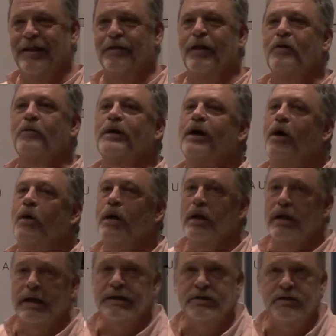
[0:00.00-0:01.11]
There we go.
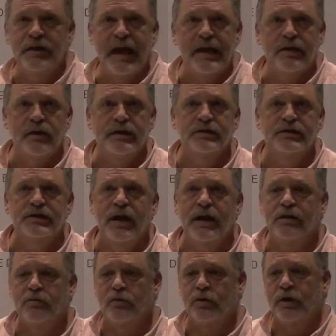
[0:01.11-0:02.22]
Is the end in
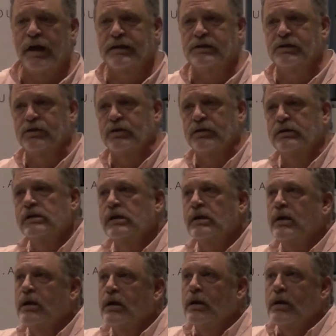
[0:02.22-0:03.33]
sight for Dexter?
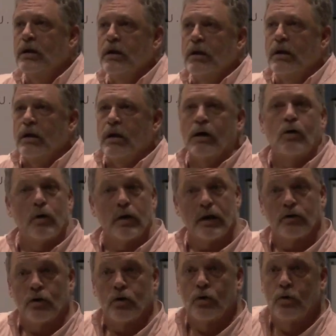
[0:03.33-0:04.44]

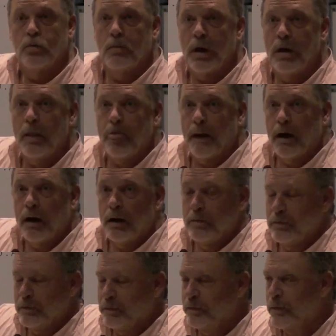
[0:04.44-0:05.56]
According to whom? Um,
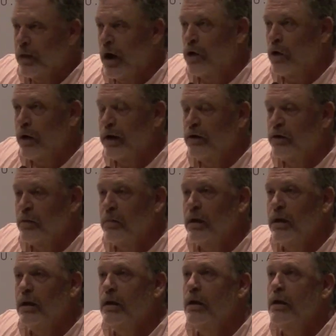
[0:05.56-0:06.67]
according to
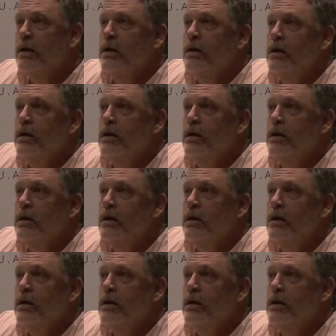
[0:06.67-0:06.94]
me,